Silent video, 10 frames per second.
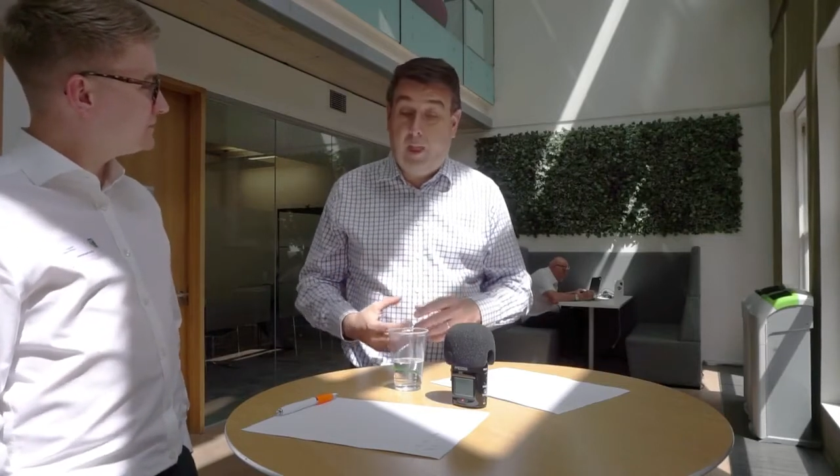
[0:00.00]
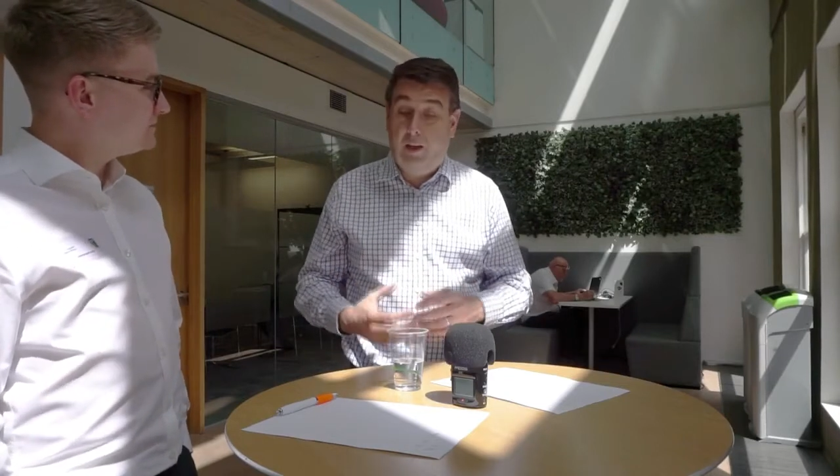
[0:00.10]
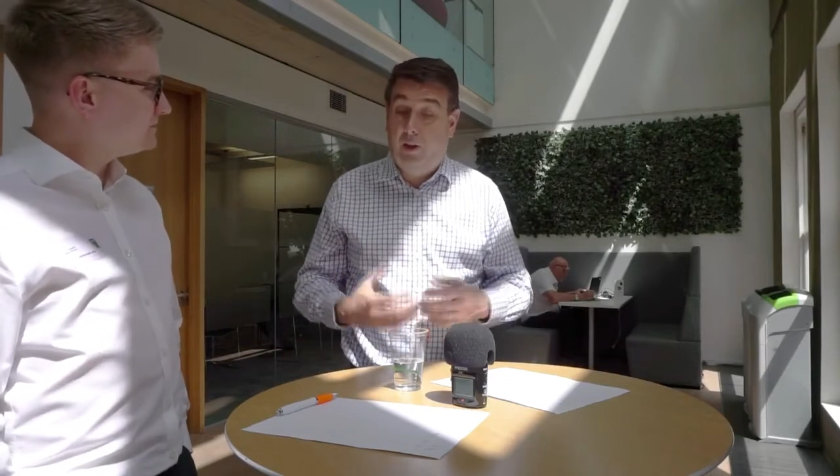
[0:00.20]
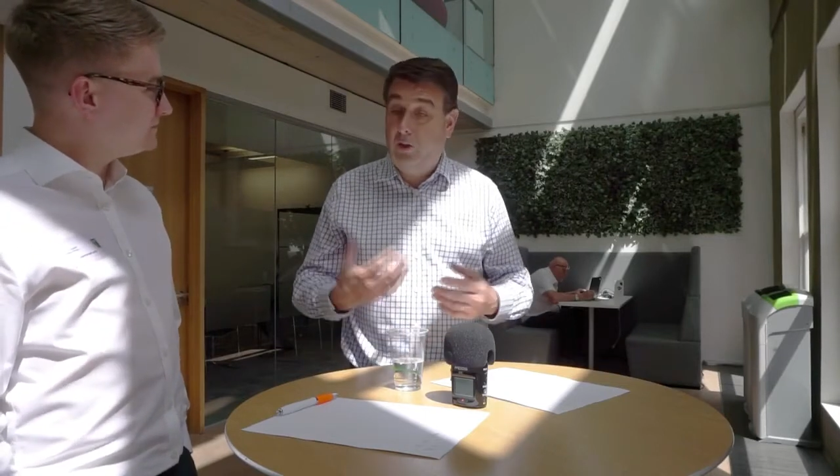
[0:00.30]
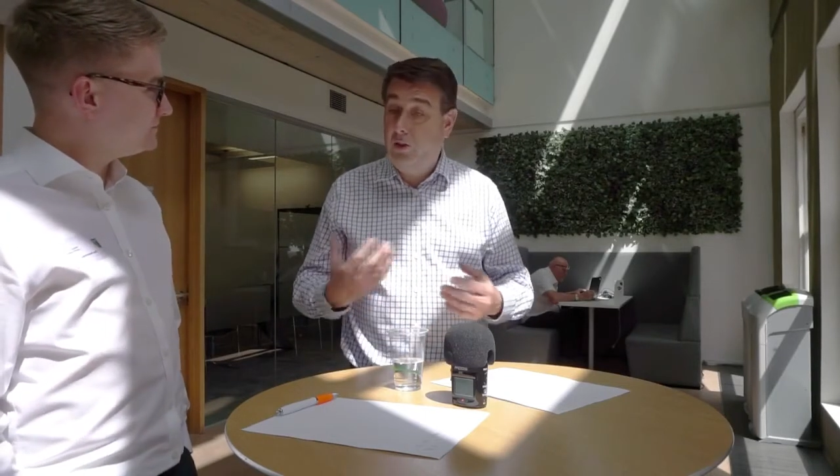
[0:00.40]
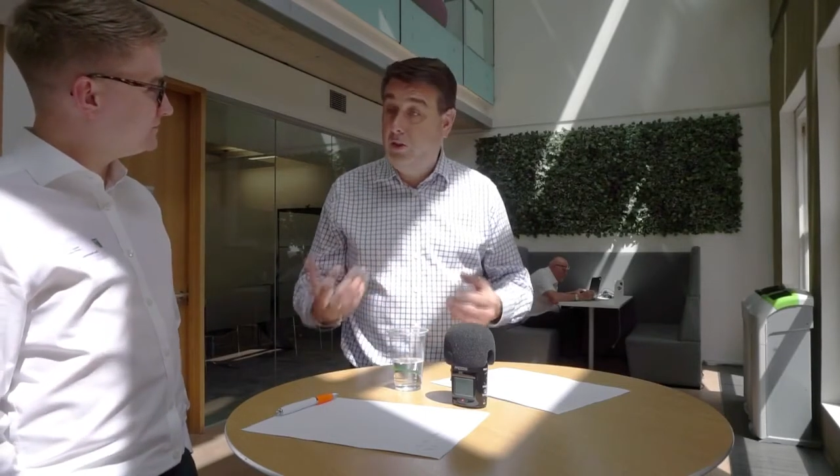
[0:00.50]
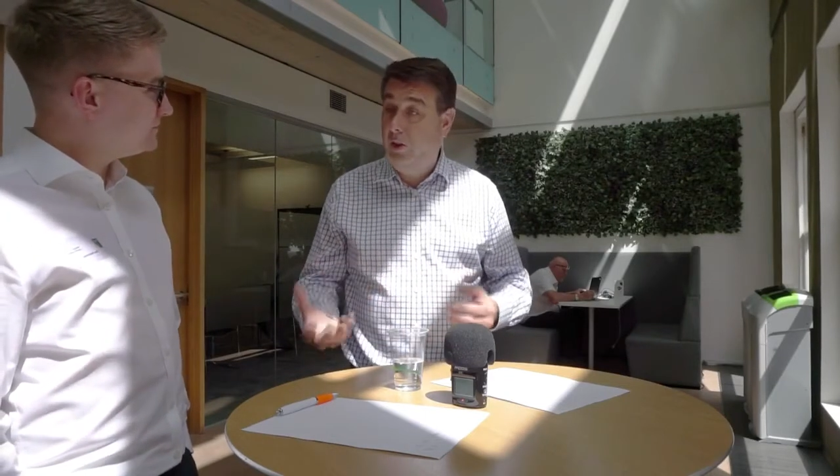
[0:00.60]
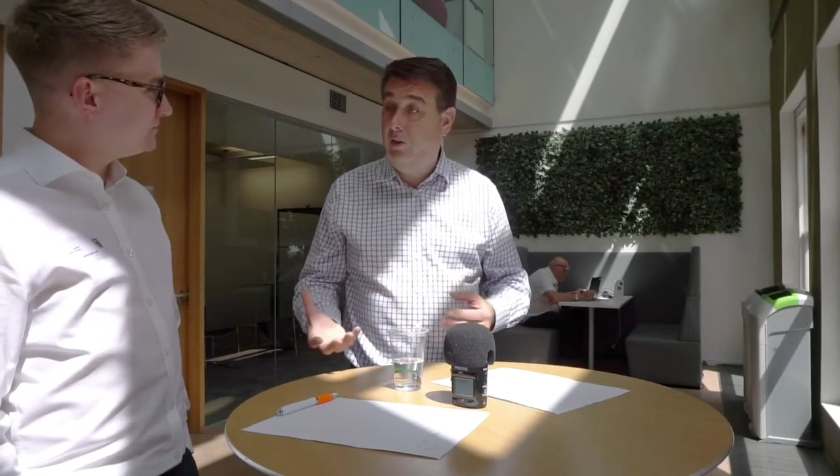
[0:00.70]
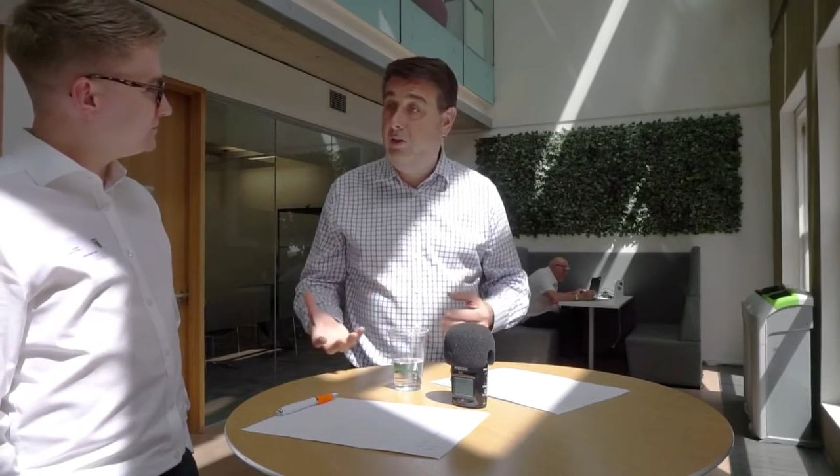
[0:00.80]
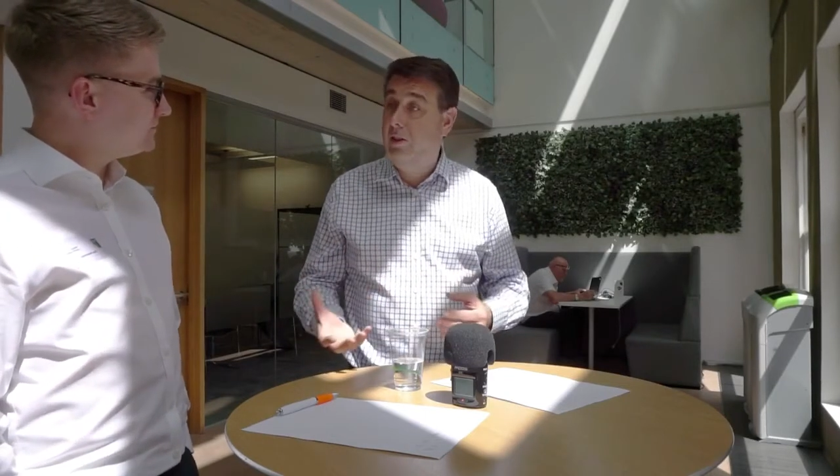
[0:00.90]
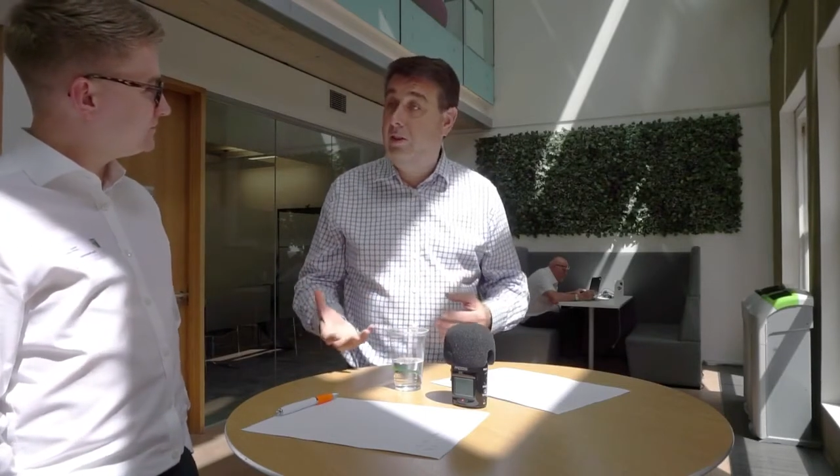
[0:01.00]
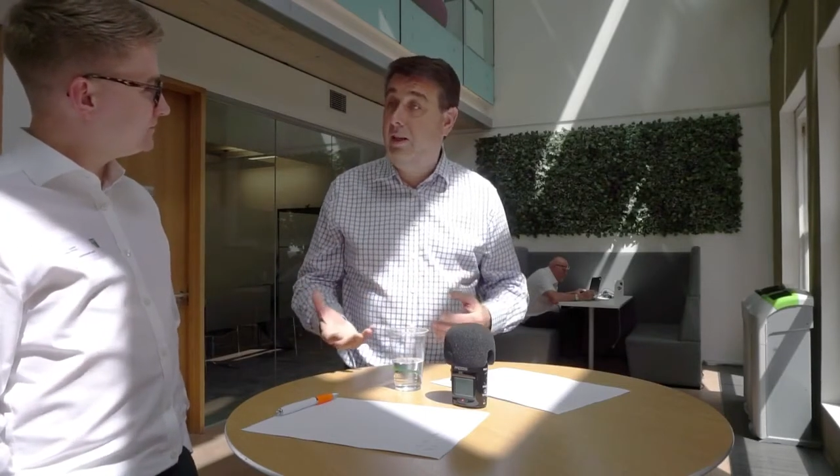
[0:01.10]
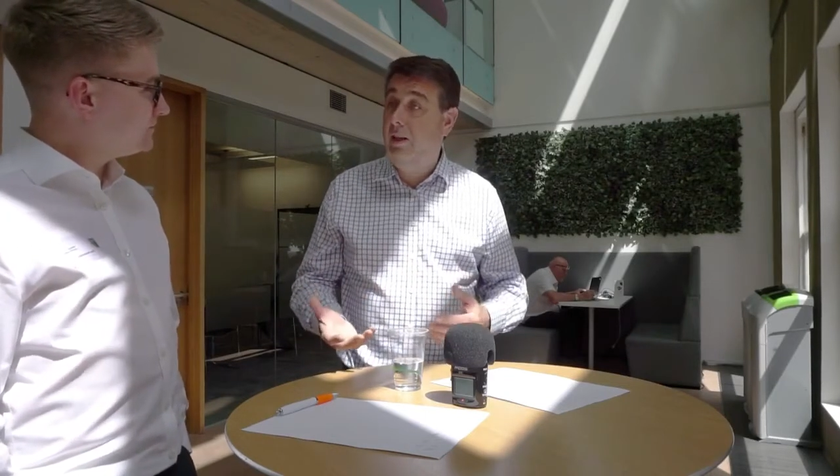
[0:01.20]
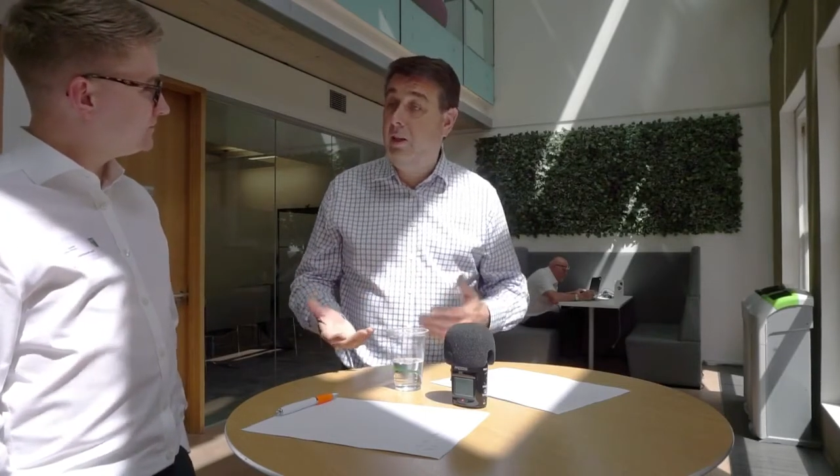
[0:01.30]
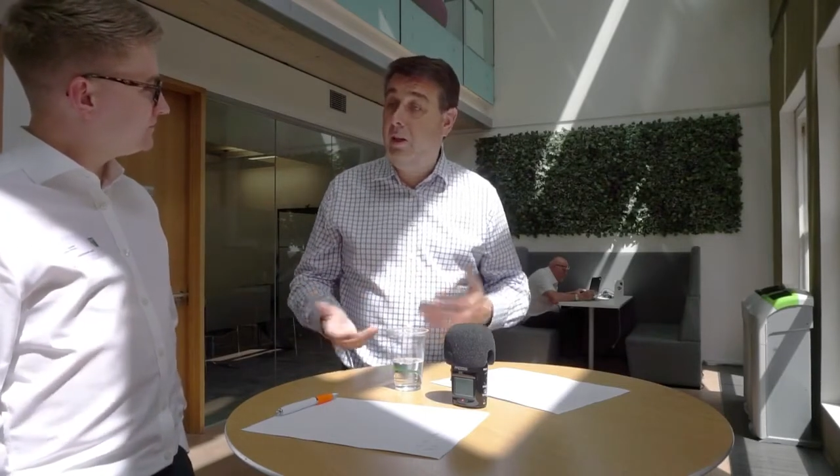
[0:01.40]
And not just the currency
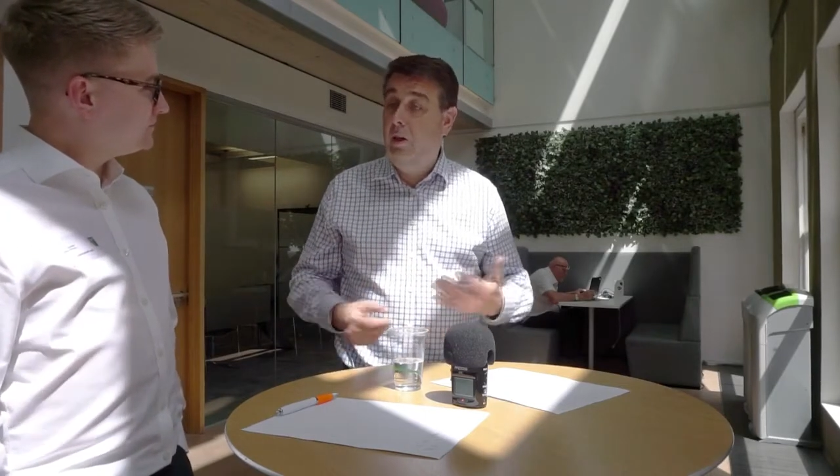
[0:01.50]
side.